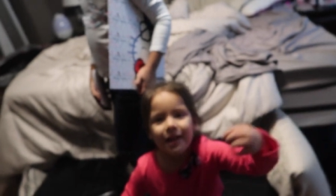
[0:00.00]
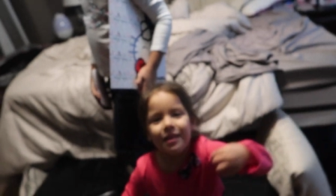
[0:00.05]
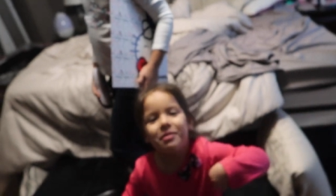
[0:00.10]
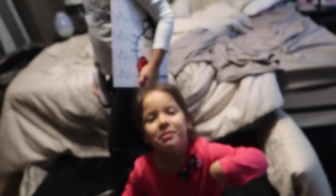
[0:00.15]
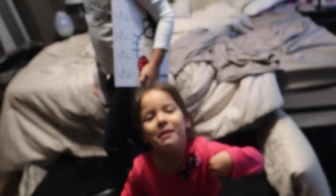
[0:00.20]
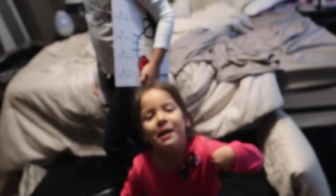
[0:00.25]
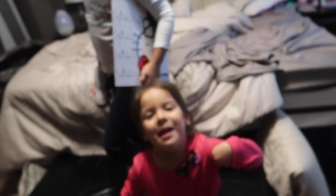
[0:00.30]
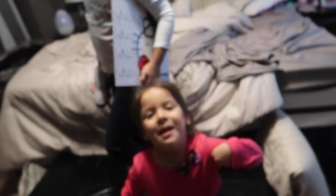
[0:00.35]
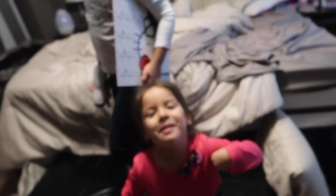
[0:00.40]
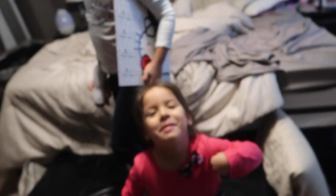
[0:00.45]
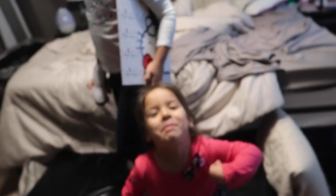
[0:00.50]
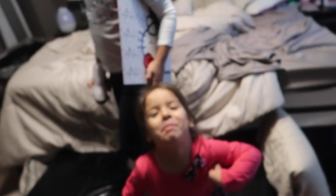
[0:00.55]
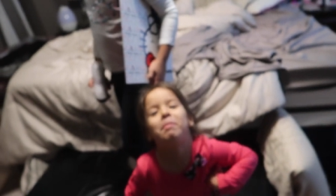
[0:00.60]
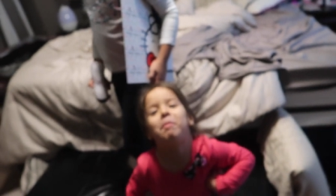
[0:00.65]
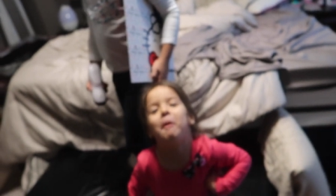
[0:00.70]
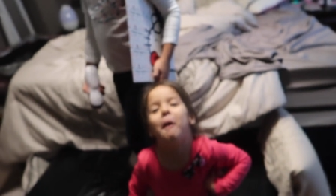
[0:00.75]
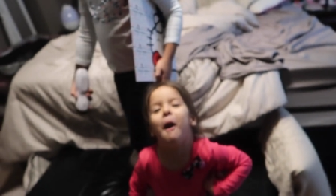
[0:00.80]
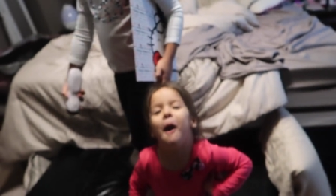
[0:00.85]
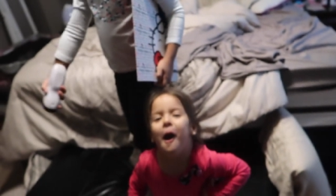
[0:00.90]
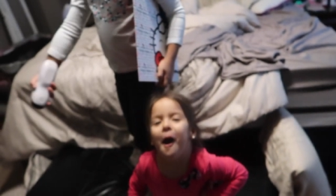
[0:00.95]
my dress
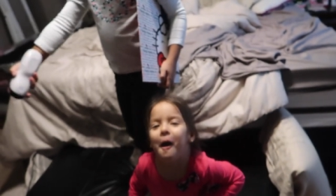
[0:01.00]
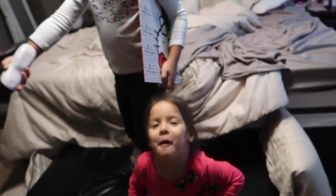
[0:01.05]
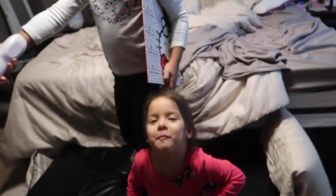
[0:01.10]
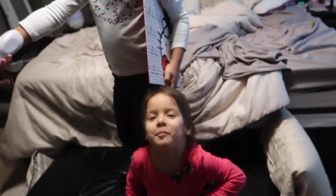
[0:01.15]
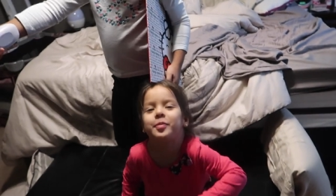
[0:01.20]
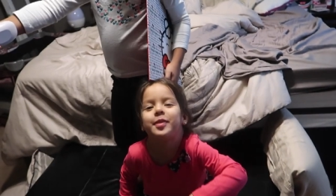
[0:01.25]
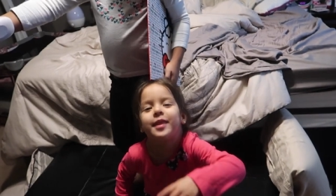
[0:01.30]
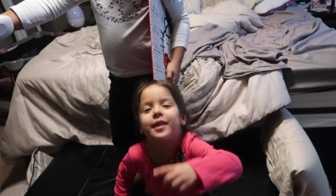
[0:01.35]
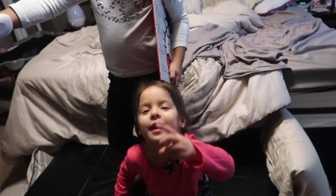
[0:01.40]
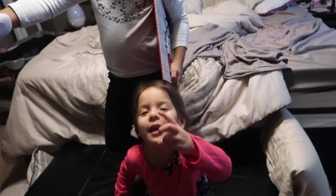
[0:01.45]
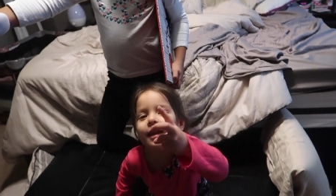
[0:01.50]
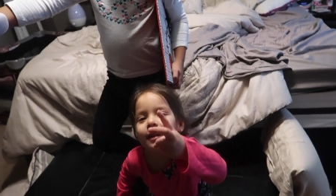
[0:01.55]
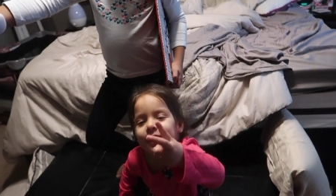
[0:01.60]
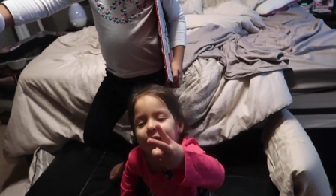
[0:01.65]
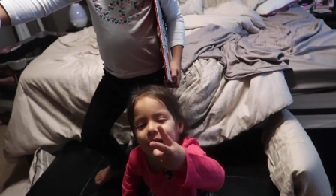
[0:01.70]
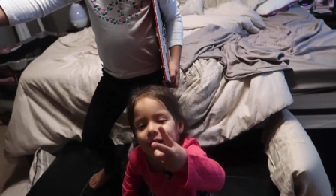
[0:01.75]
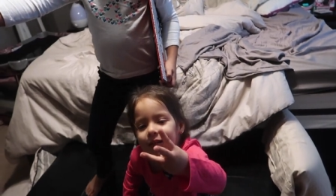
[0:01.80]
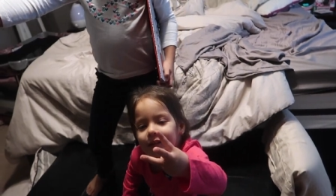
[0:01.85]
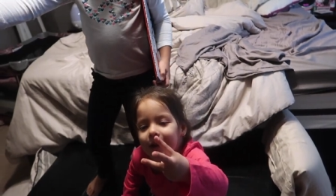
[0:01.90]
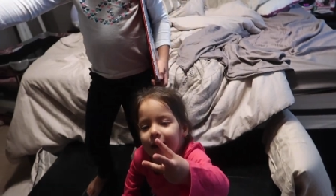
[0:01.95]
popped, and
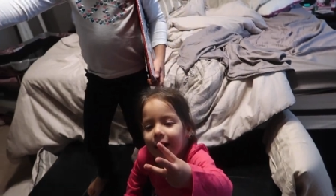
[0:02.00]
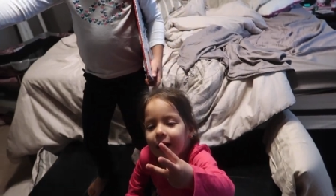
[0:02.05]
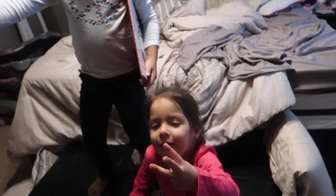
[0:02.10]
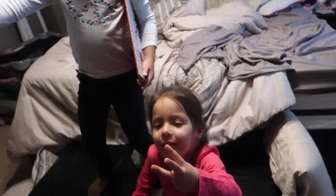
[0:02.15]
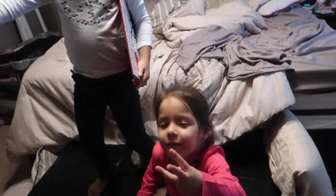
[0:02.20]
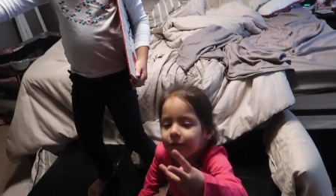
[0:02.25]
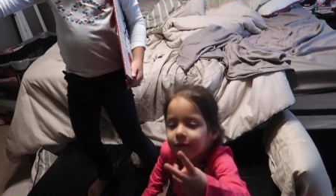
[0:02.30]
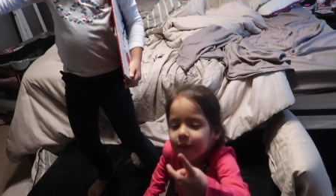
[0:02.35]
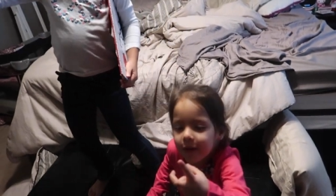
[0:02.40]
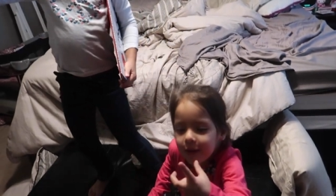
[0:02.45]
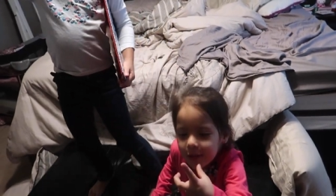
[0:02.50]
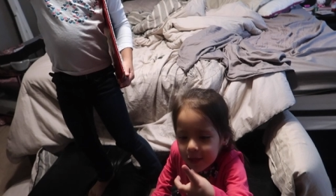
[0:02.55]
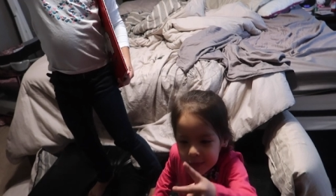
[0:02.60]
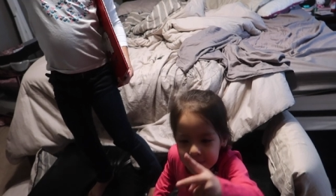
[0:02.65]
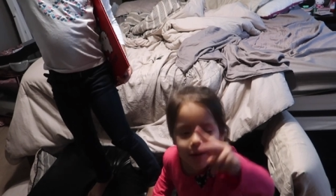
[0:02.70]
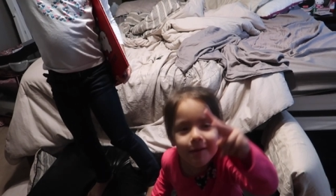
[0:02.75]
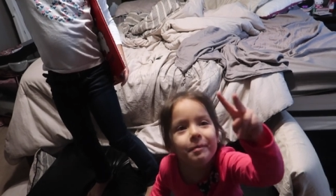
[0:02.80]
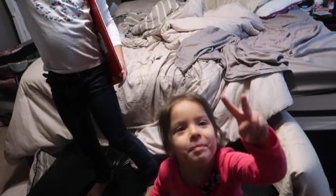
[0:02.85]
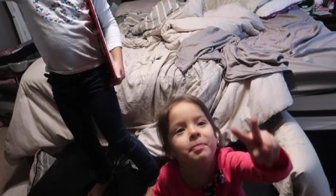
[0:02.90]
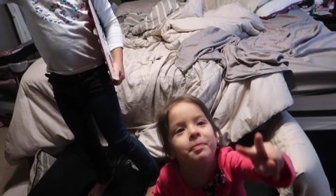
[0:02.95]
now I have
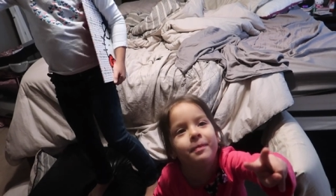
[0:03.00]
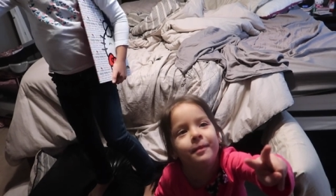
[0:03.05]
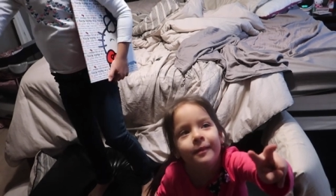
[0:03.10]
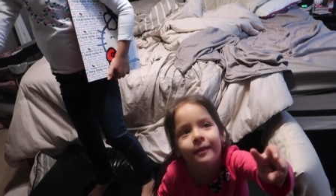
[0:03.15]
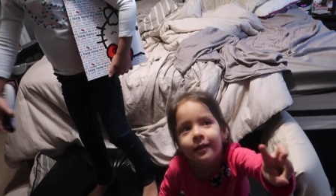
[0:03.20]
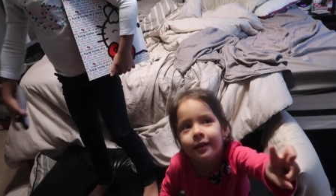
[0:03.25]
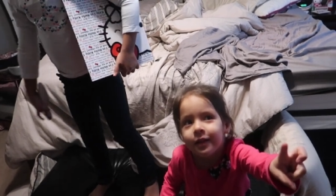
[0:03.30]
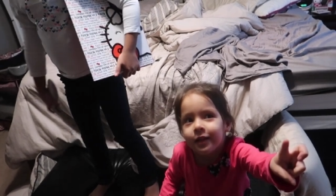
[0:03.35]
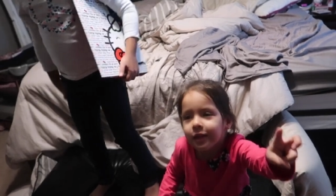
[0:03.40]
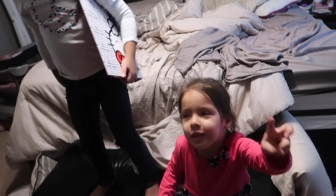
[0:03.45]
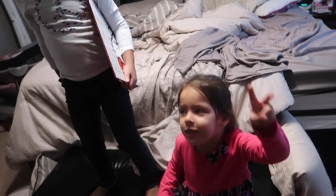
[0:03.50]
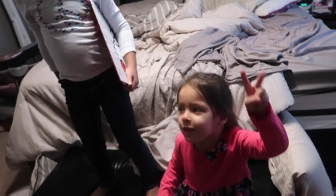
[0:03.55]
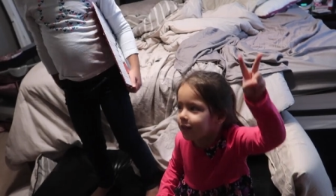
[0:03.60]
two, two